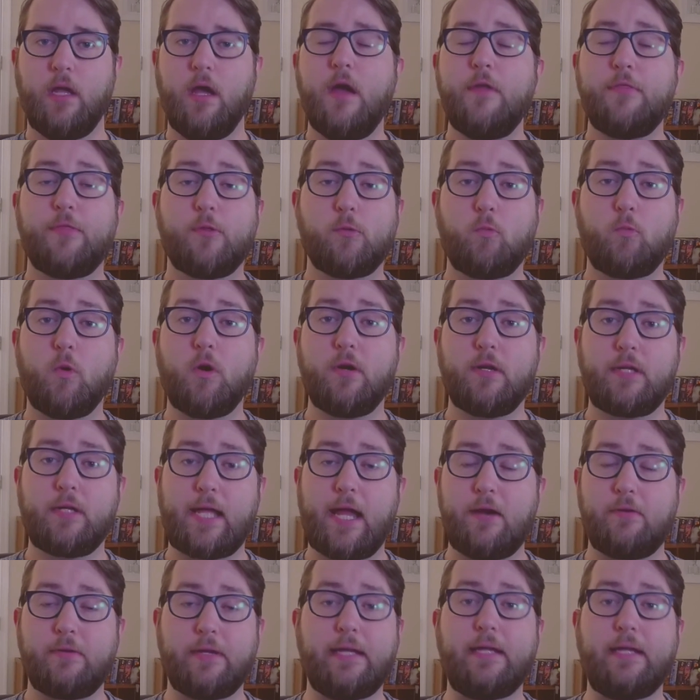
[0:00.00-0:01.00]
The word
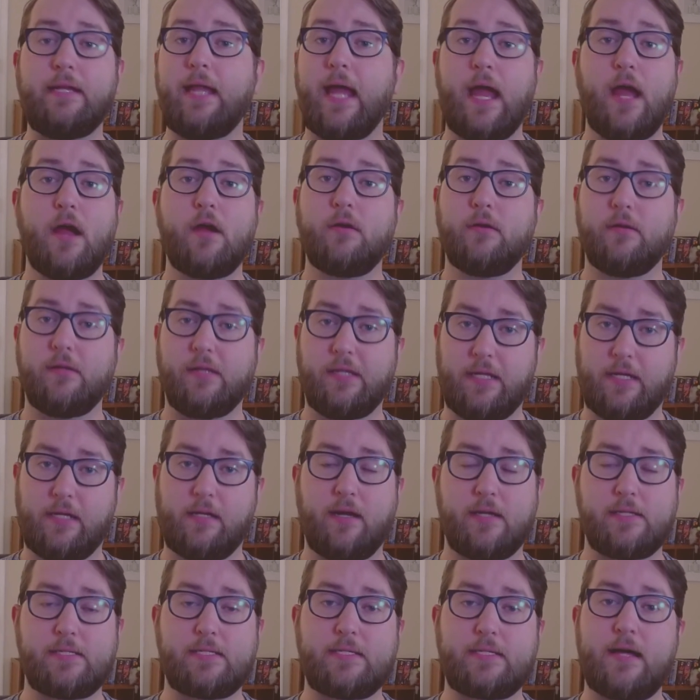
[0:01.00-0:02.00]
count inherently
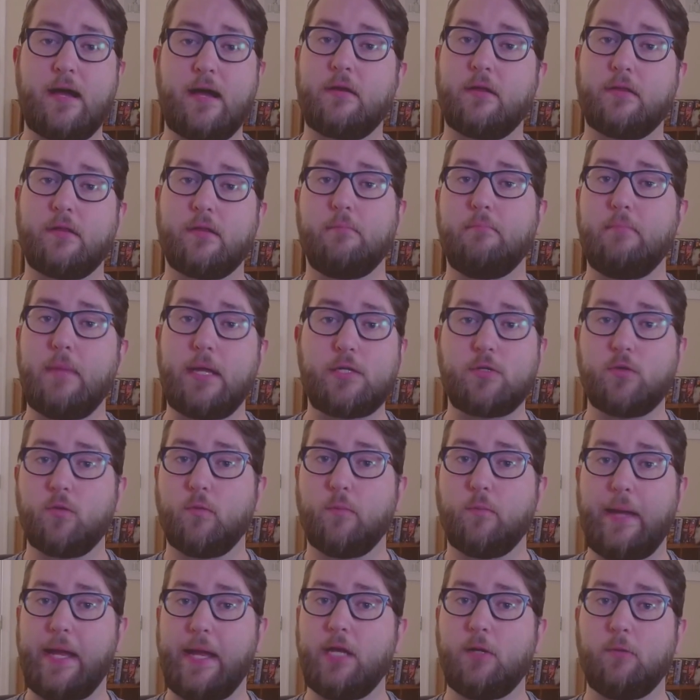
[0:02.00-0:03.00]
cuts down on the mental
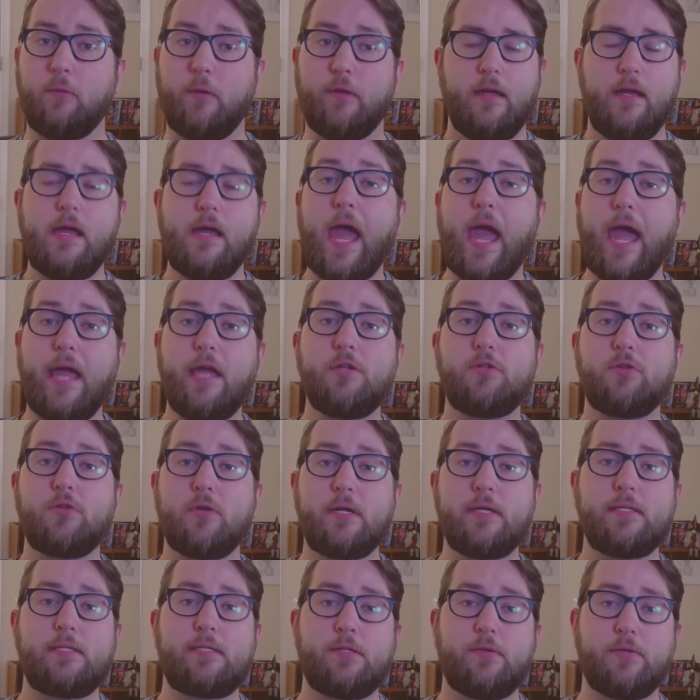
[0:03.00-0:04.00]
bandwidth.
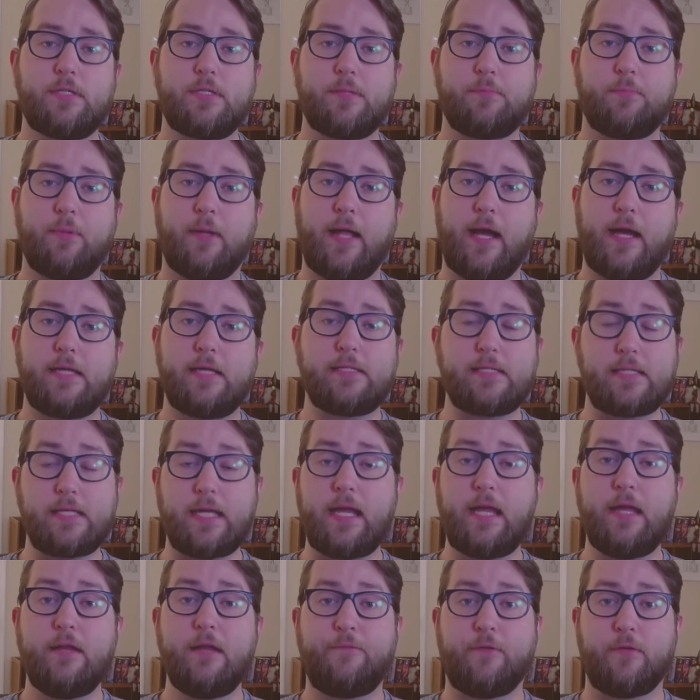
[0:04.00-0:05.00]
Adrian still supplies the
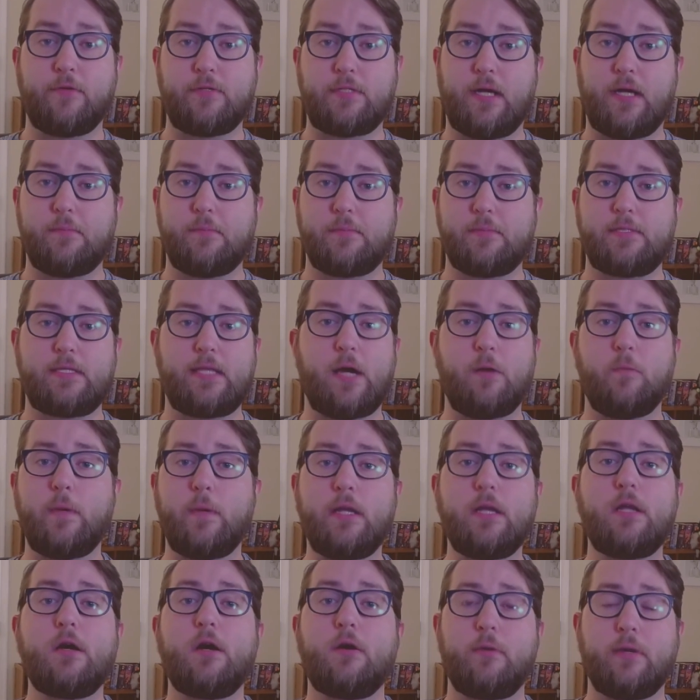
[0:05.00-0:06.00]
info dumps that
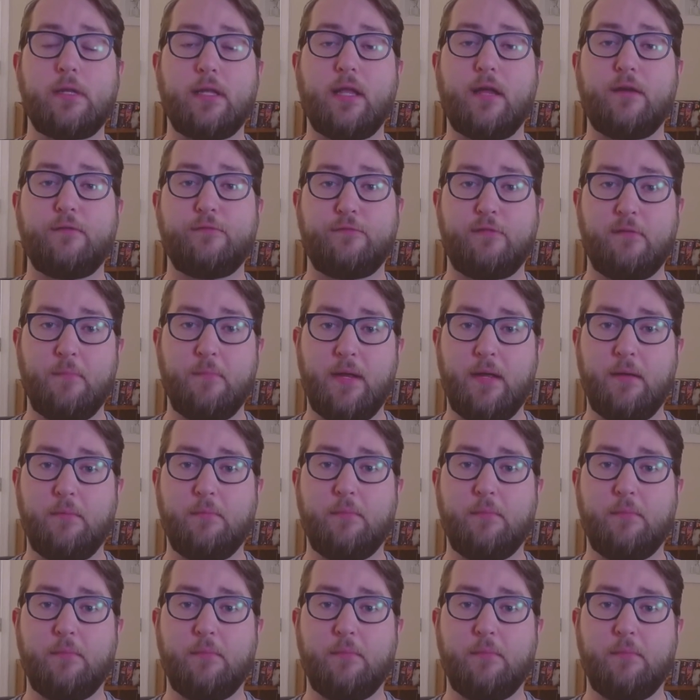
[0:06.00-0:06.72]
we know and love from him.